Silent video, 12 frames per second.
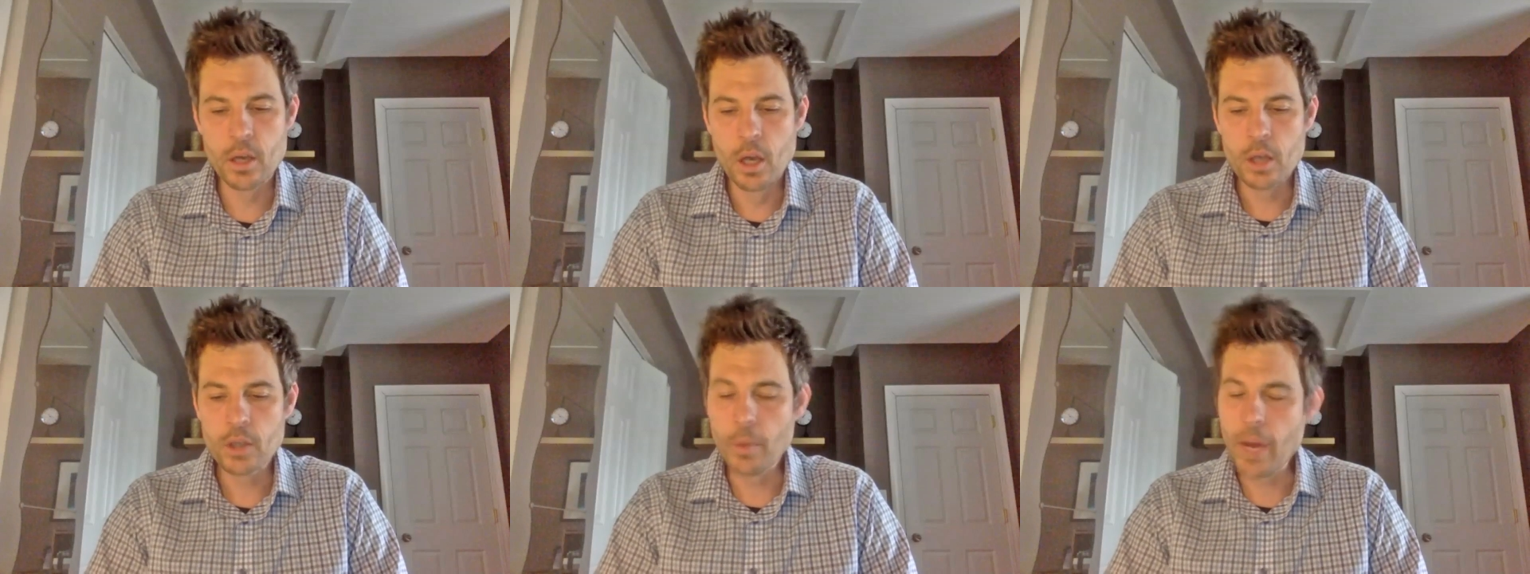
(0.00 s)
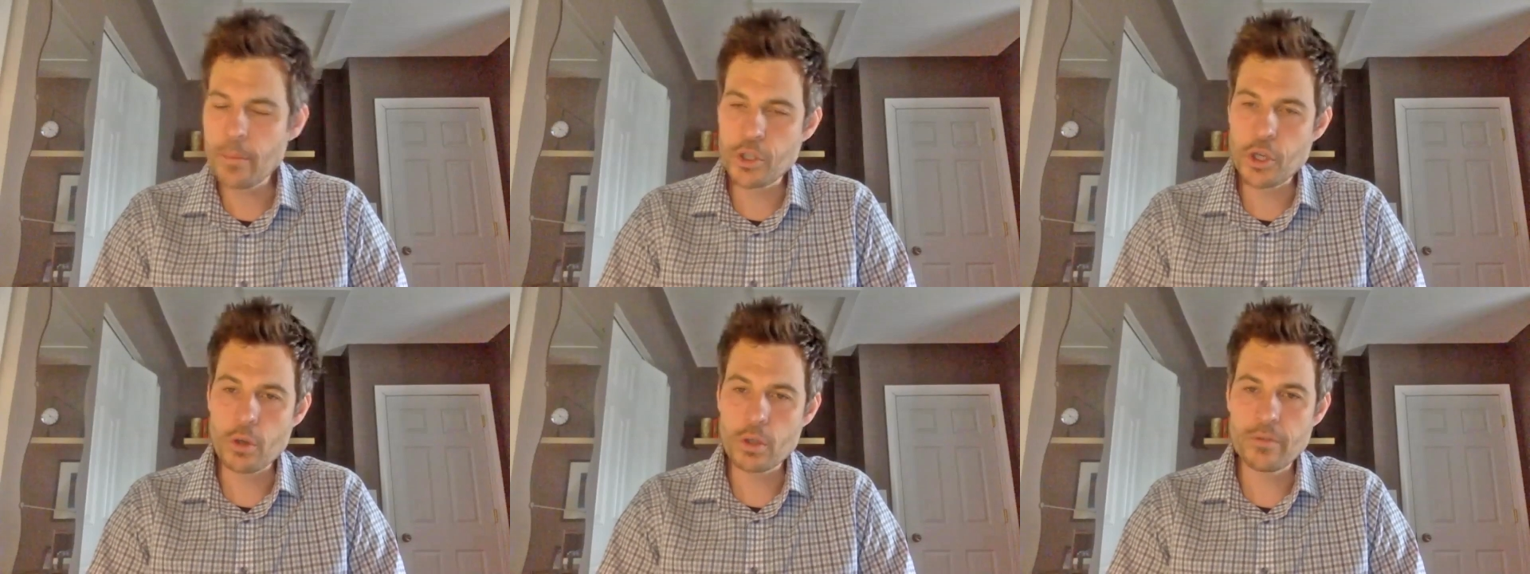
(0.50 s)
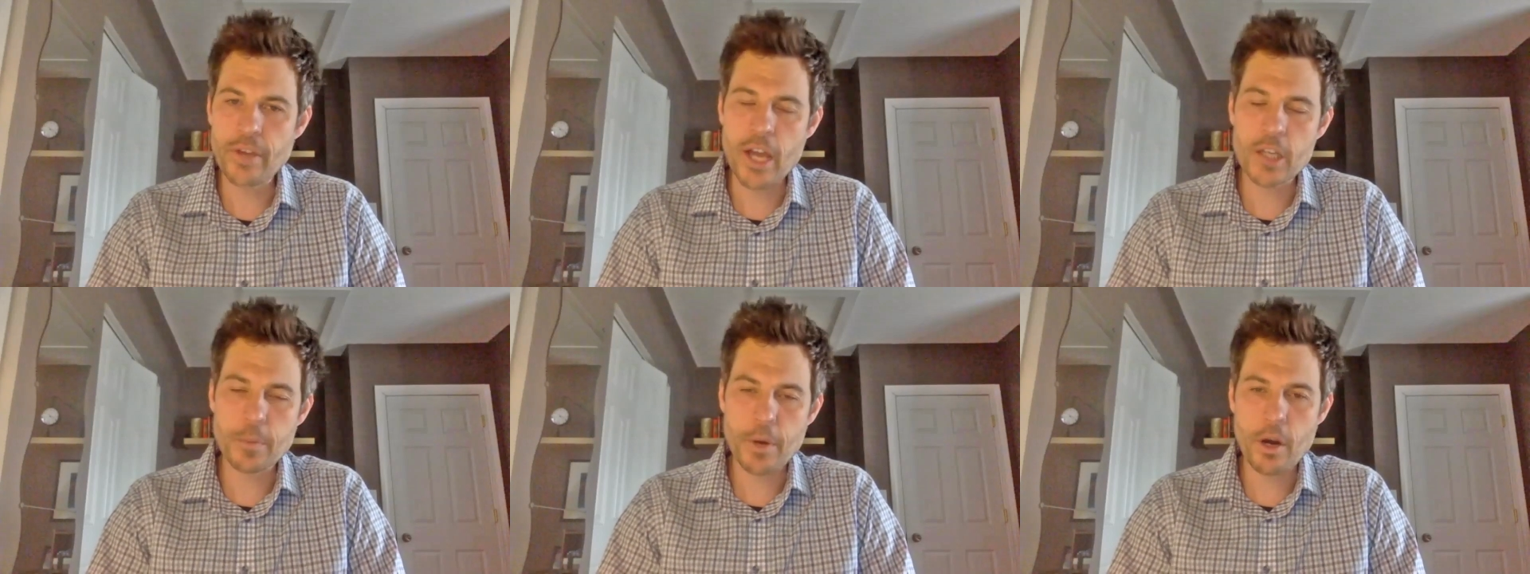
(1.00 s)
So my name is Joseph
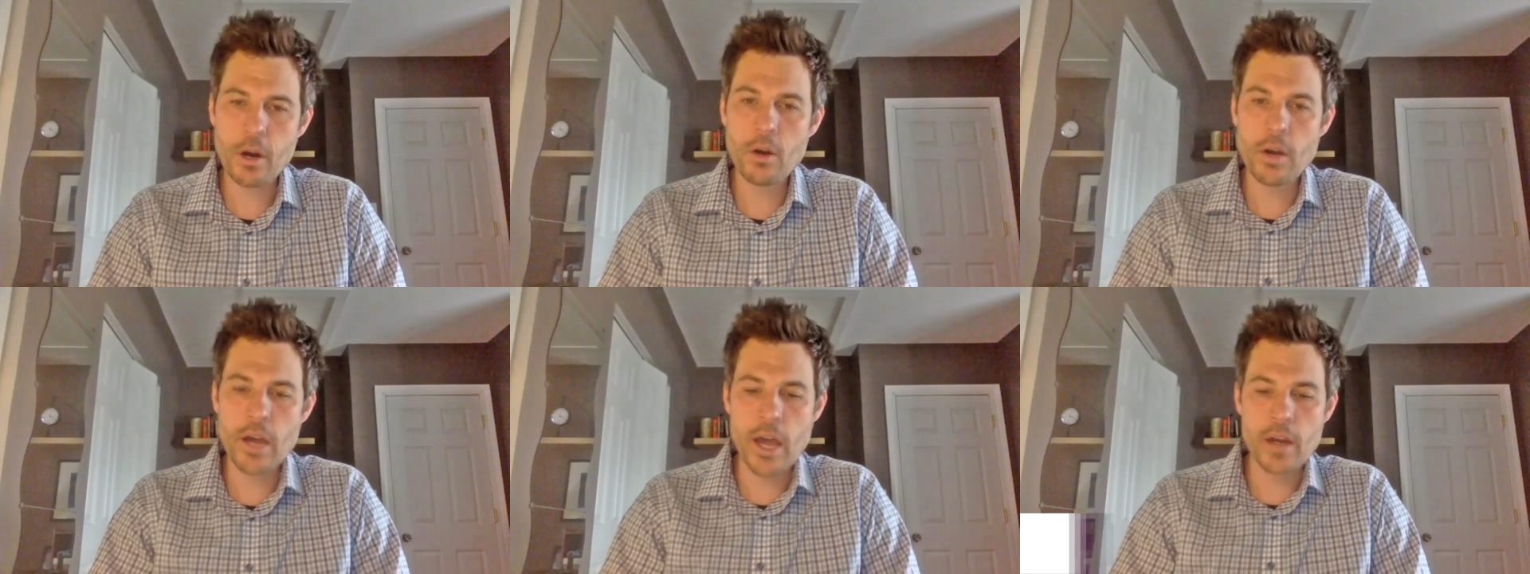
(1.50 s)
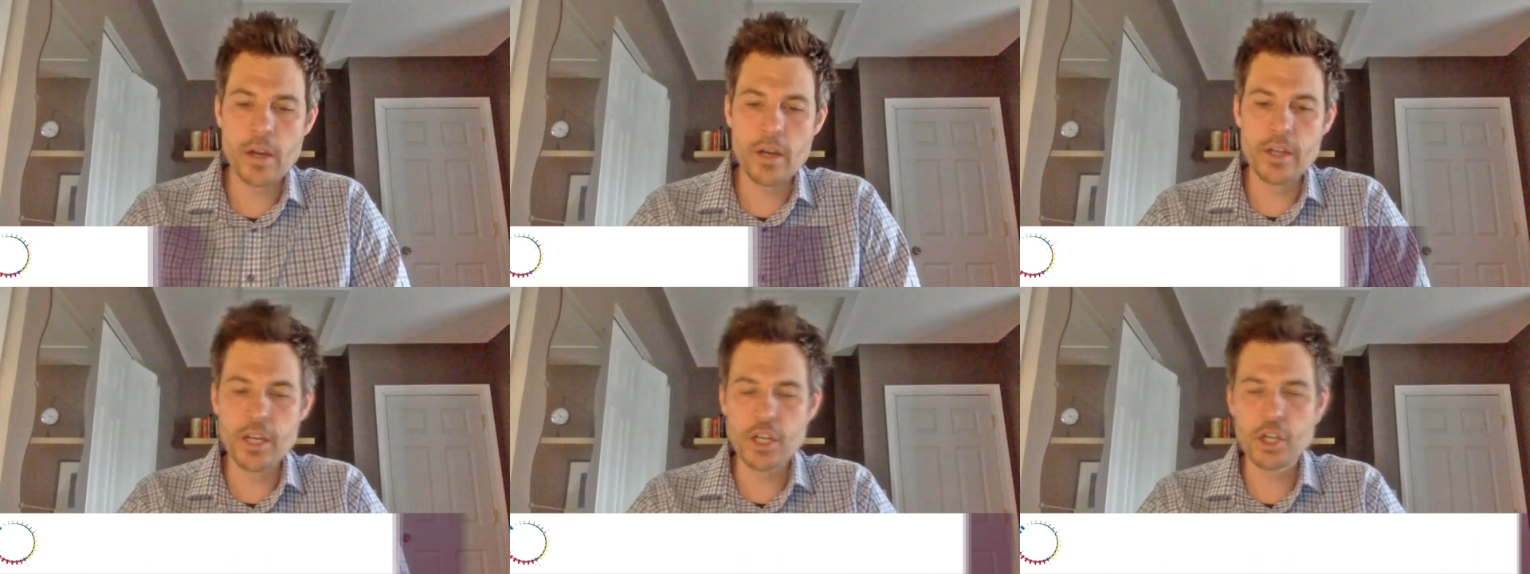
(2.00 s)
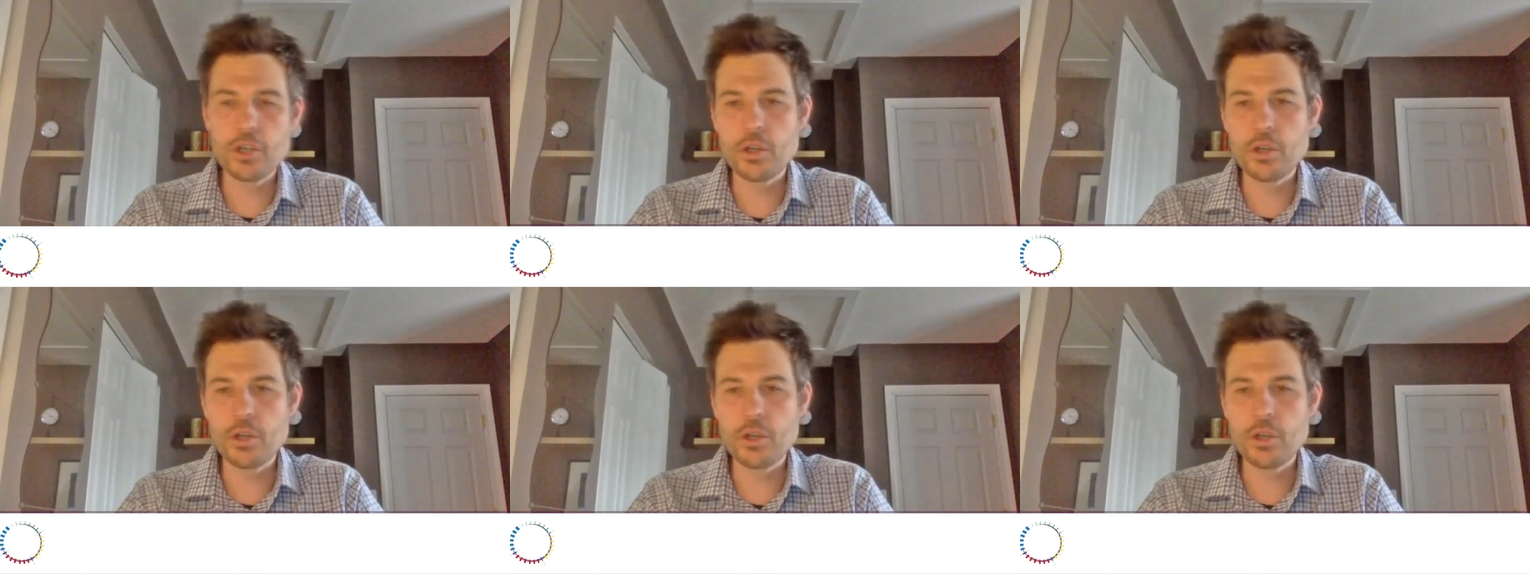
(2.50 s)
Gasparo, and in addition